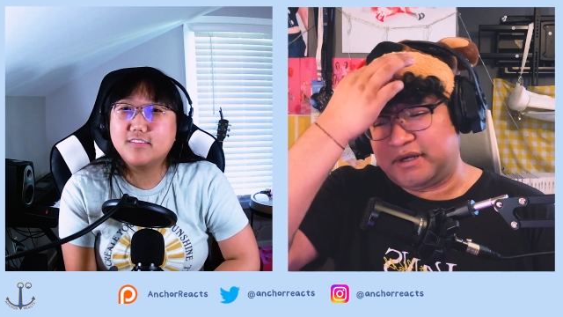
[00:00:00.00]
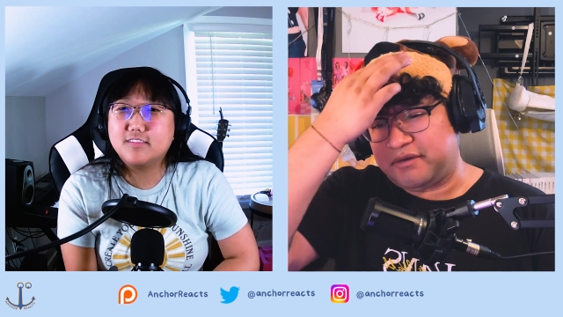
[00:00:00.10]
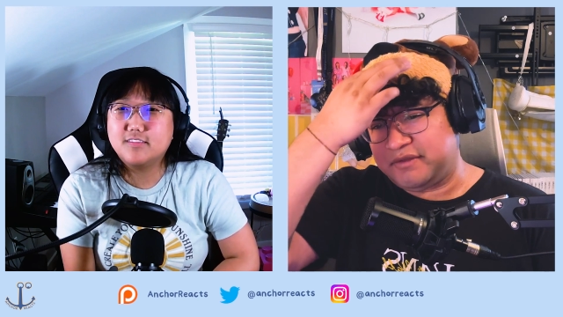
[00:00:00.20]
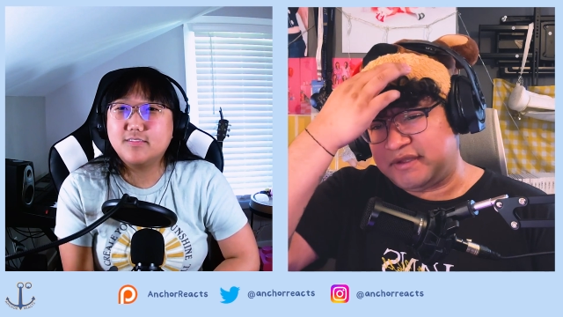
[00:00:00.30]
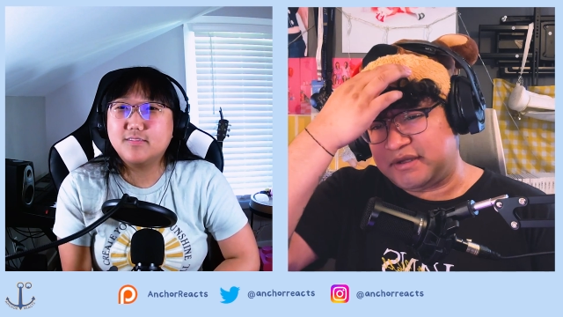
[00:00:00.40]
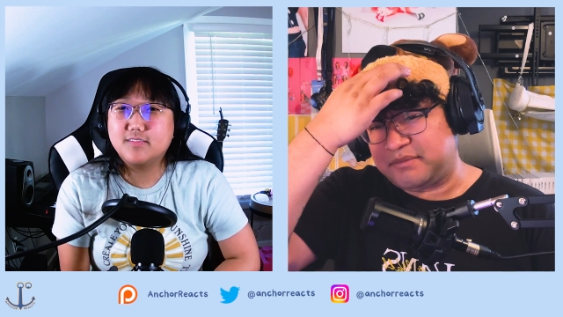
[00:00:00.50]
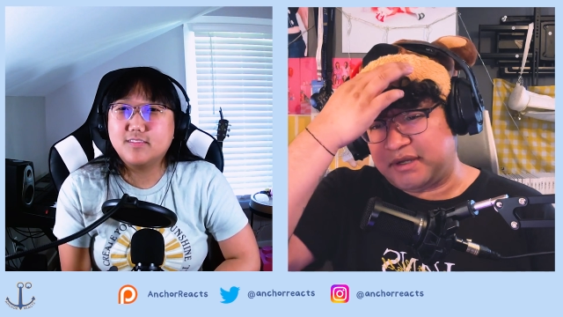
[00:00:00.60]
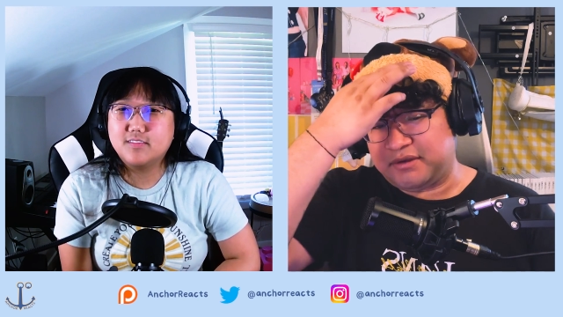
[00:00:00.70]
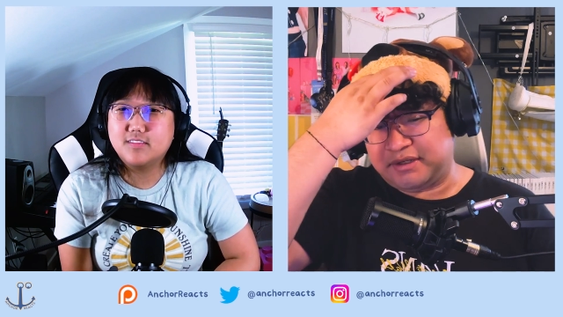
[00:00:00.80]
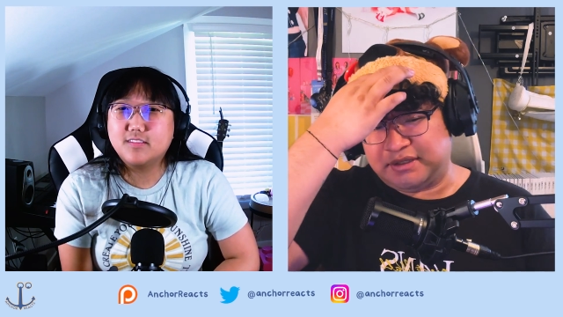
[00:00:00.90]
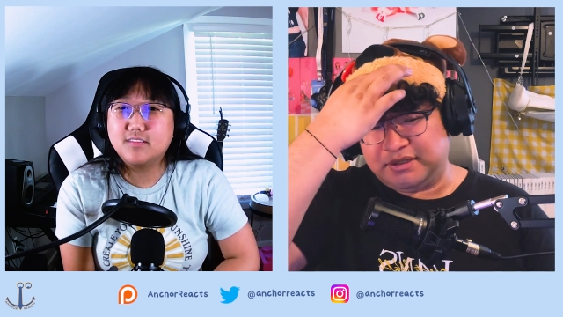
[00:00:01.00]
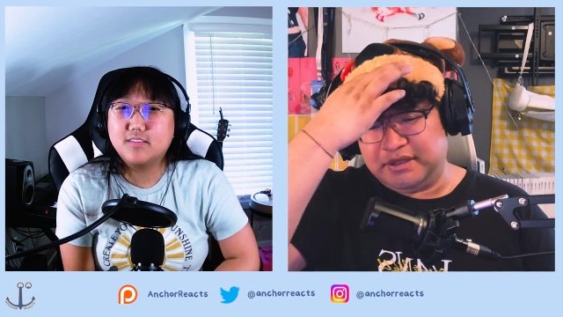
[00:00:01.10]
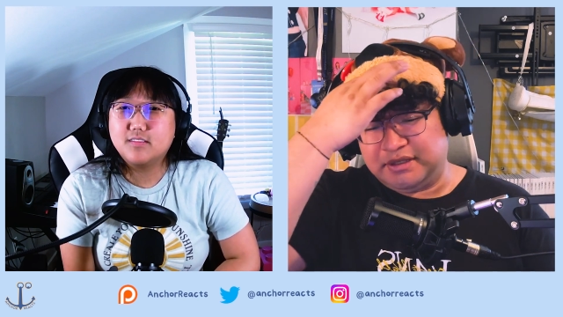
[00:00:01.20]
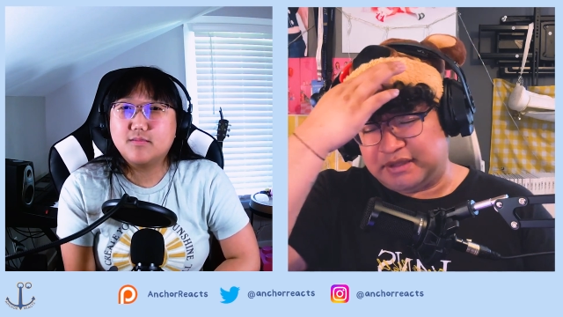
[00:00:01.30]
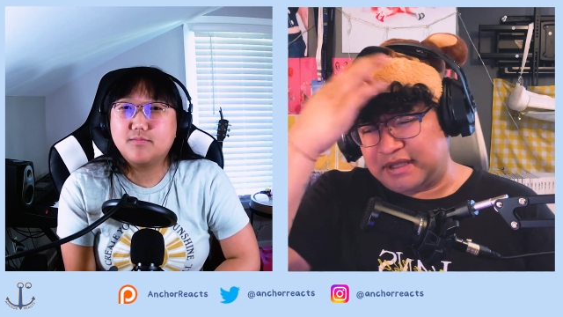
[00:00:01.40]
Speaker 1: Everything about it.
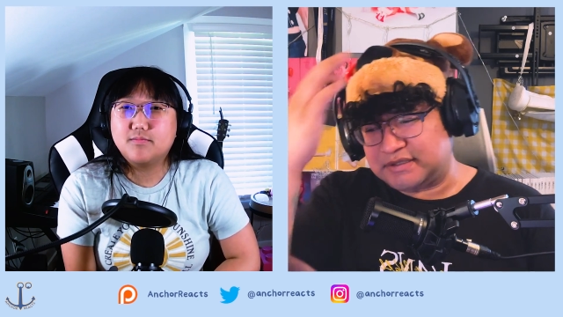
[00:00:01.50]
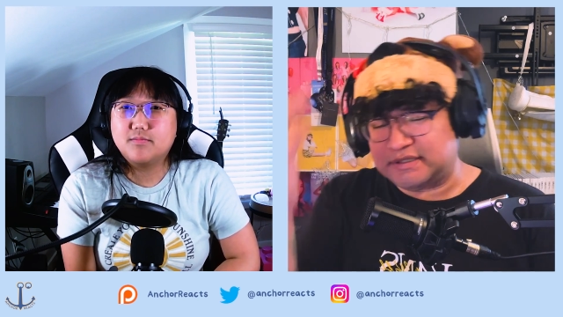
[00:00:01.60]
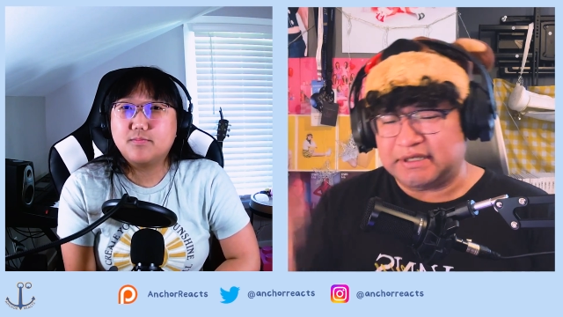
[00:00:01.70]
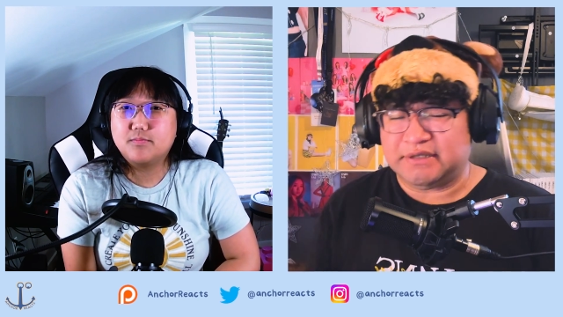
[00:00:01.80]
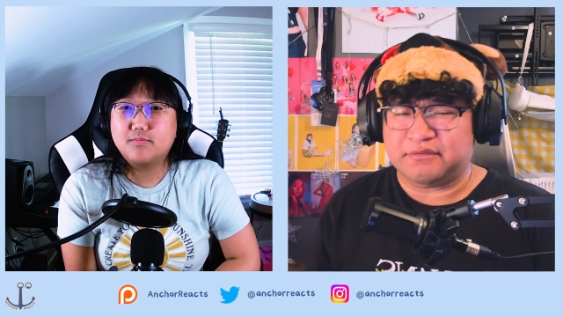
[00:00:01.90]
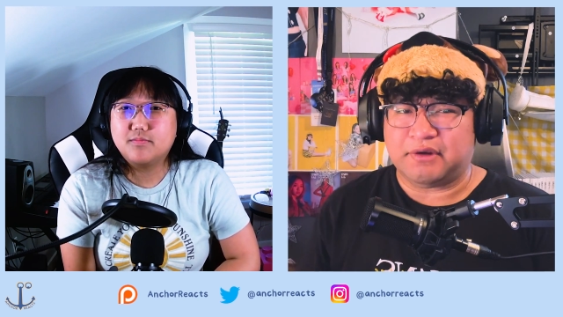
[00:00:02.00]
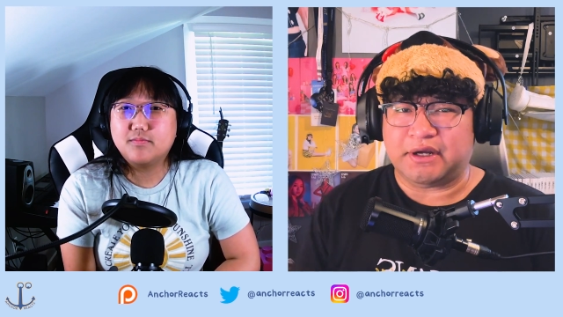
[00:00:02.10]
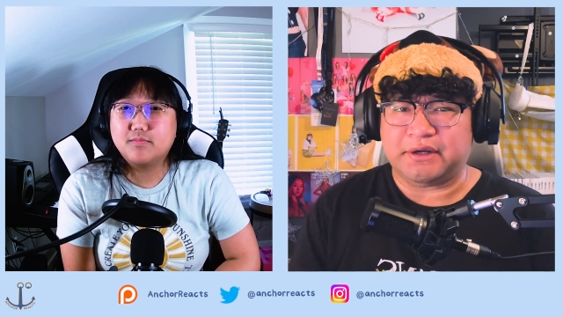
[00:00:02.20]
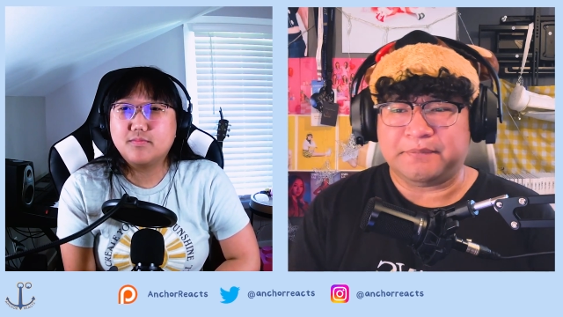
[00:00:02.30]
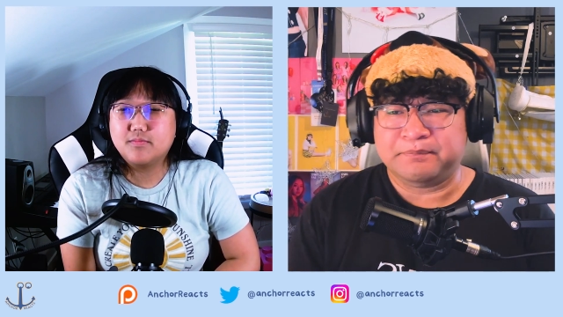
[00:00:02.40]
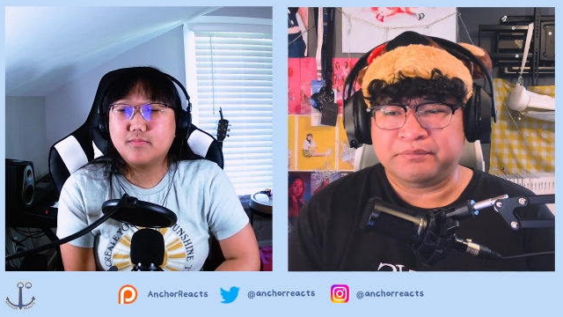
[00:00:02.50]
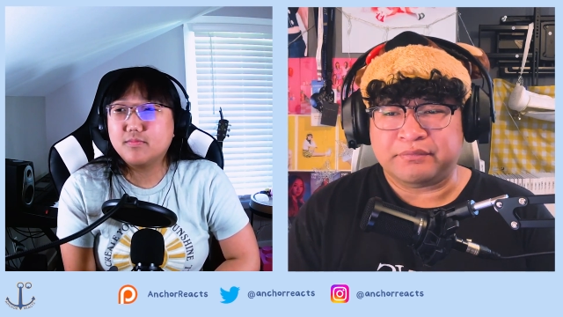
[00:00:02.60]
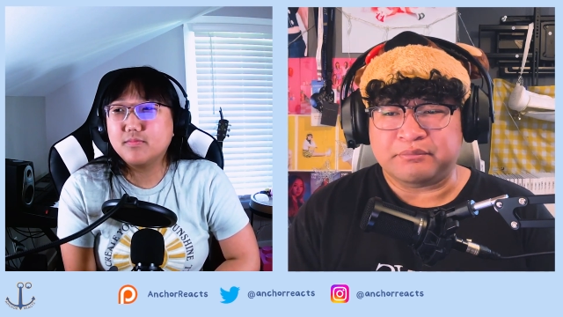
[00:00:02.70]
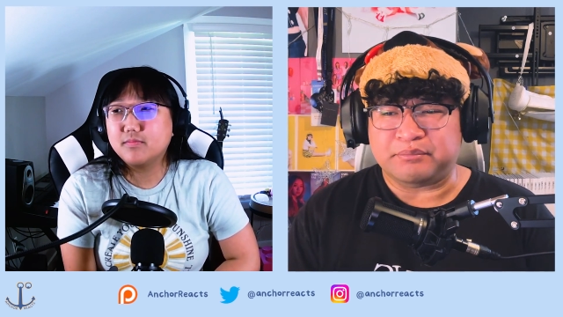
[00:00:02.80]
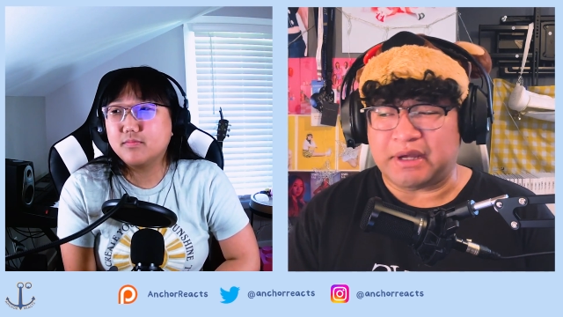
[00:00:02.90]
That scene where
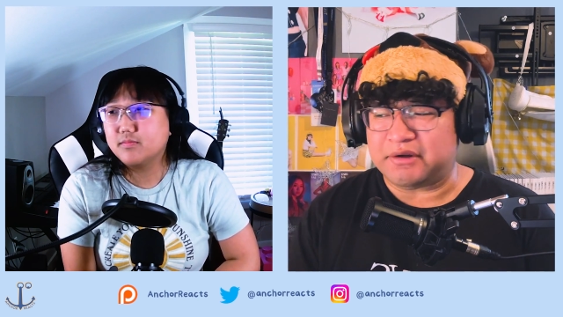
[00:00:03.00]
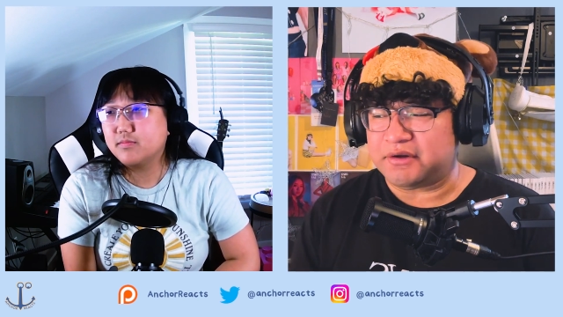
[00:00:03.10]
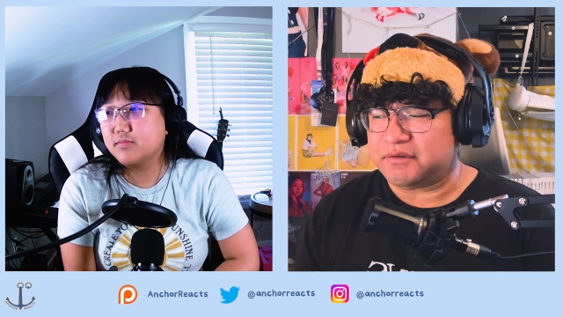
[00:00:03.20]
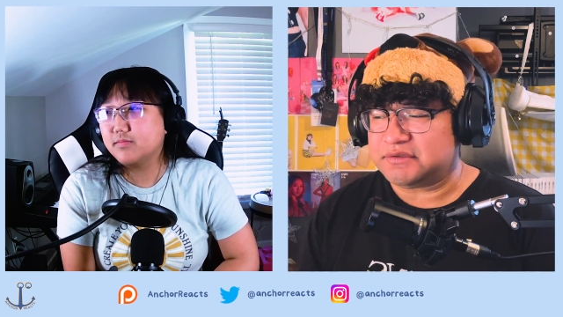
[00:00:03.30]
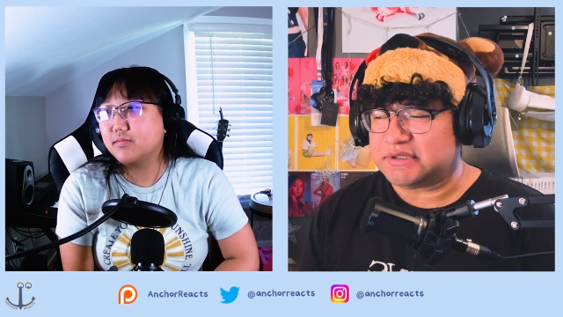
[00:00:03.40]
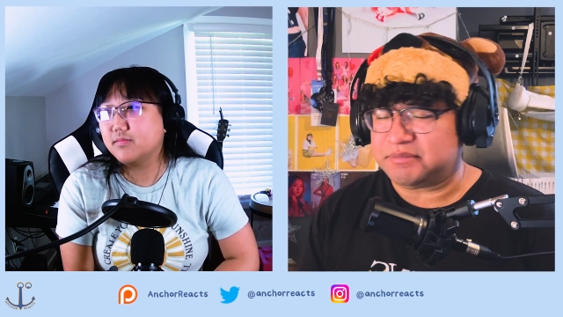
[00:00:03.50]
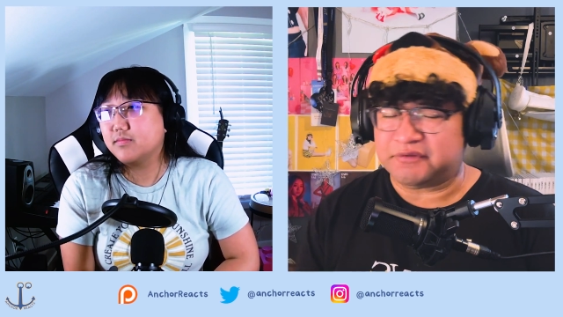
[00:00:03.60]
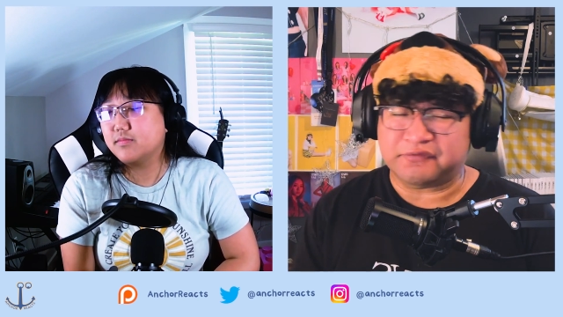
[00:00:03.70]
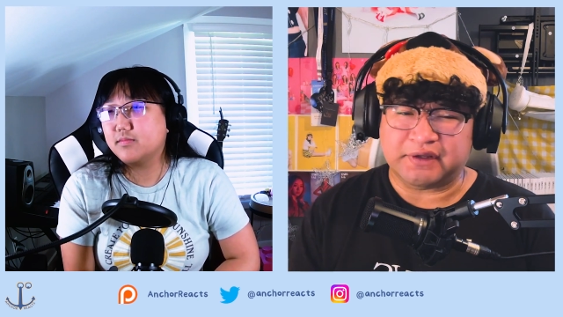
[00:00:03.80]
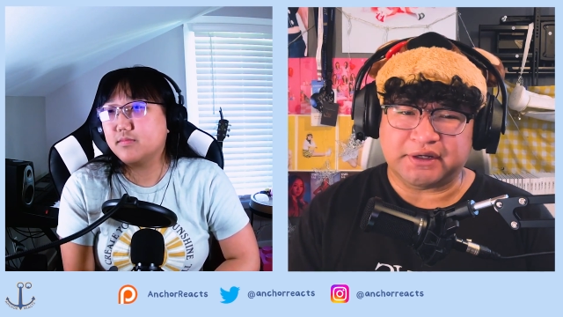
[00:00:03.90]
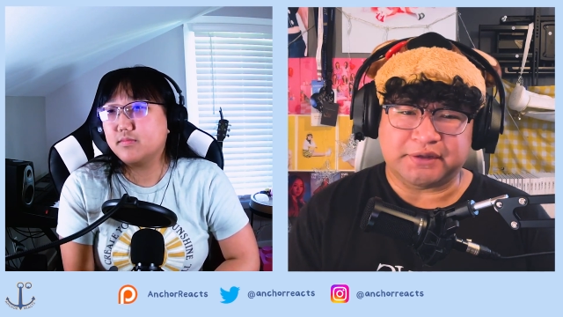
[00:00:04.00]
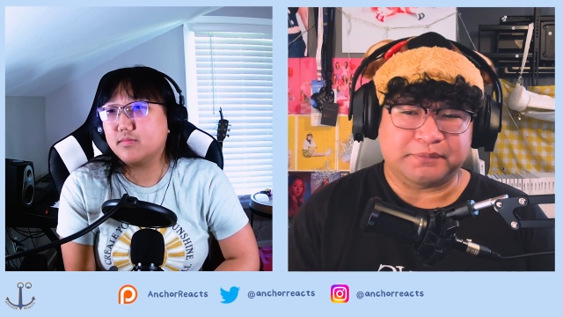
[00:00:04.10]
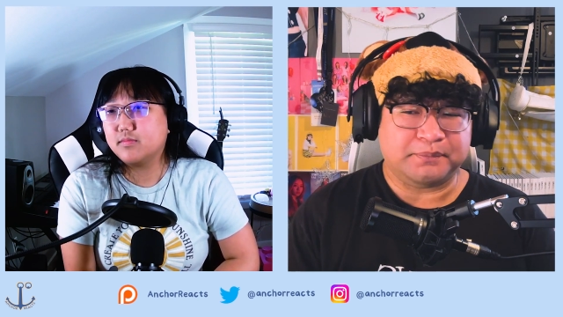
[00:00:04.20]
Powder holds up the flare.